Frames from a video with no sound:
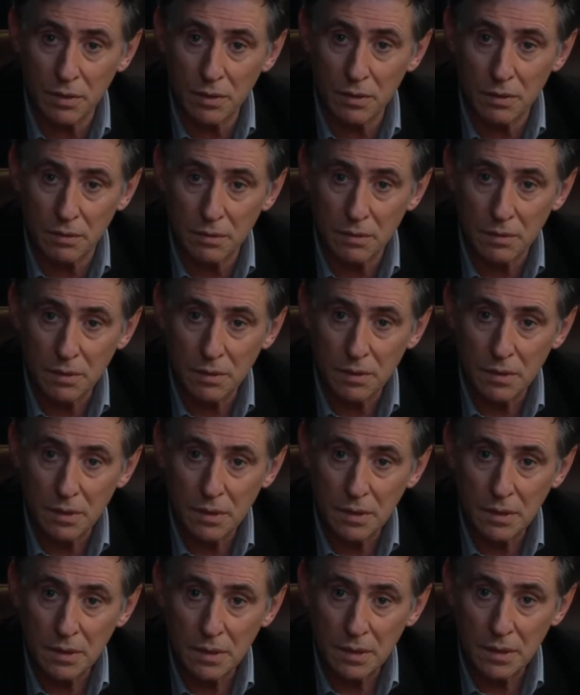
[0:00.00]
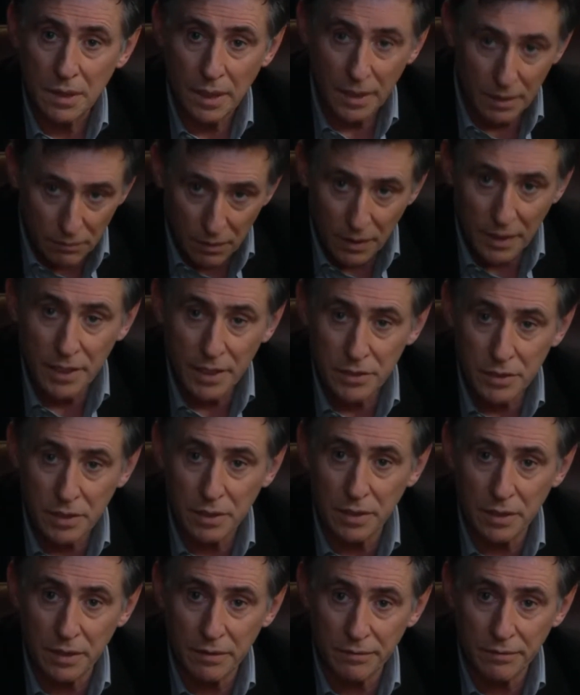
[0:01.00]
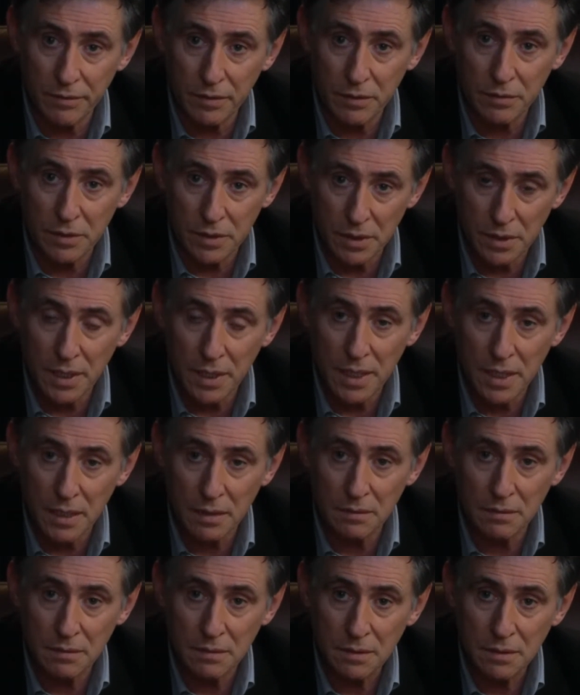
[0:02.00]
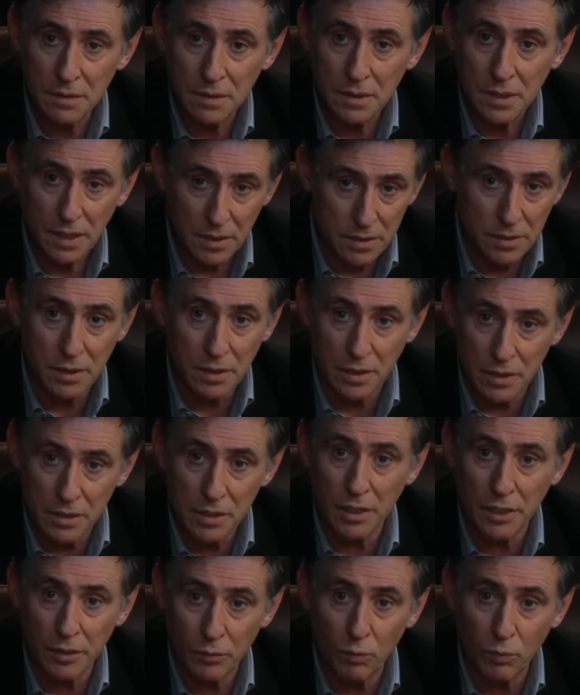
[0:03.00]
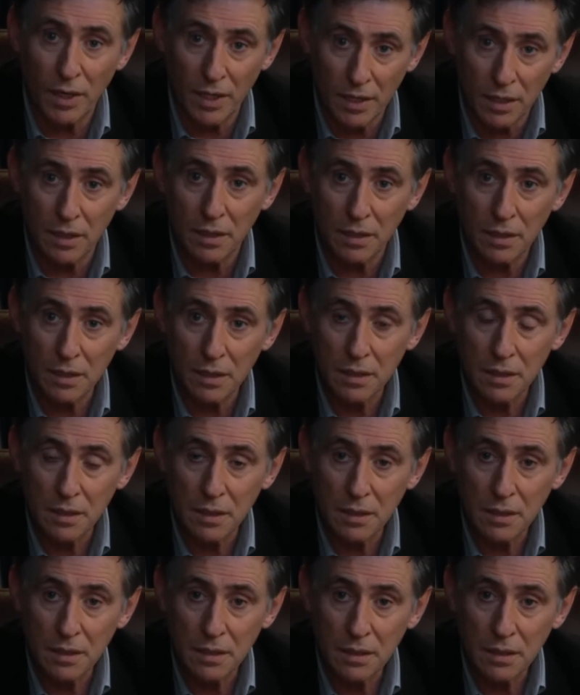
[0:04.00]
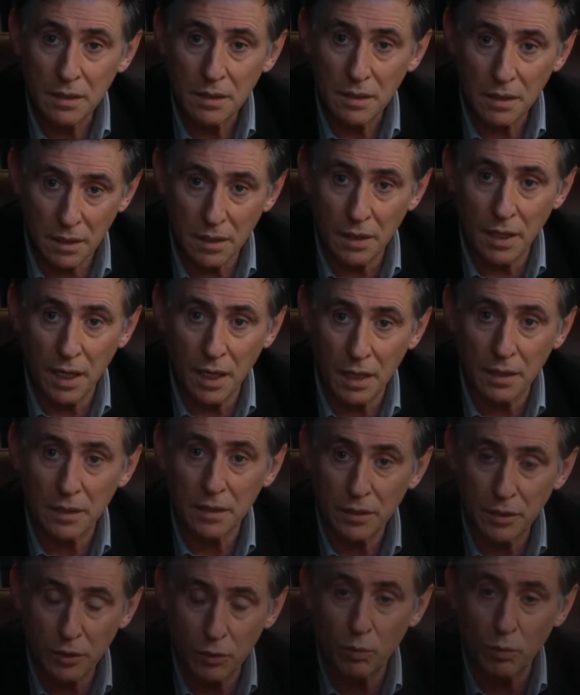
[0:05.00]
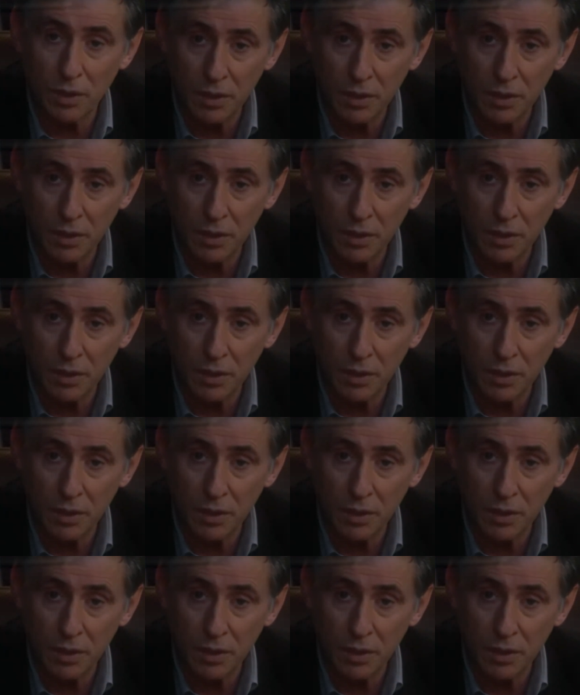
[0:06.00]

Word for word: do in relation to the future now is to decide whether or not you